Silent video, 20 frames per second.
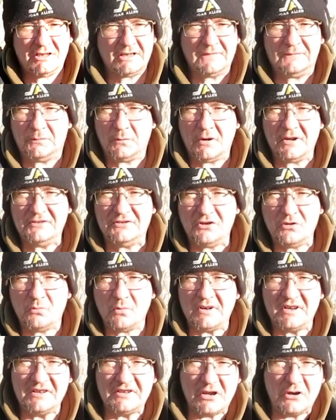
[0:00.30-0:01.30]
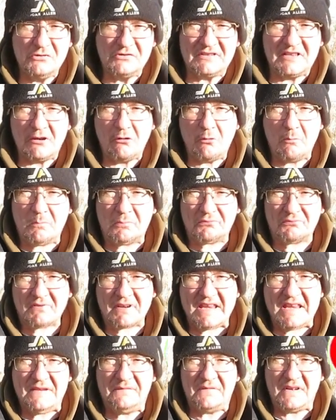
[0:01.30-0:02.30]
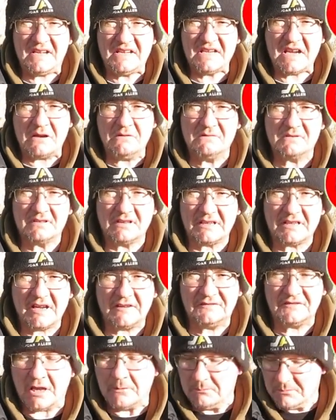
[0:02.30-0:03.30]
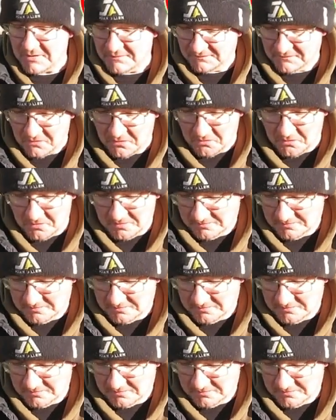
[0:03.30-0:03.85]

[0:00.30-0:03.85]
I thought I'd do one of those little pre-videos like I've done before.